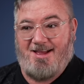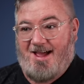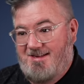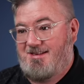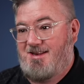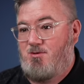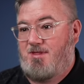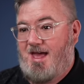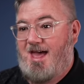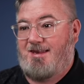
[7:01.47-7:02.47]
I didn't know
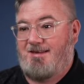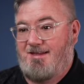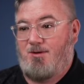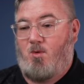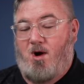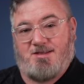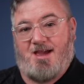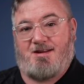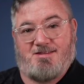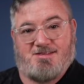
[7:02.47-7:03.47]
that walked out of the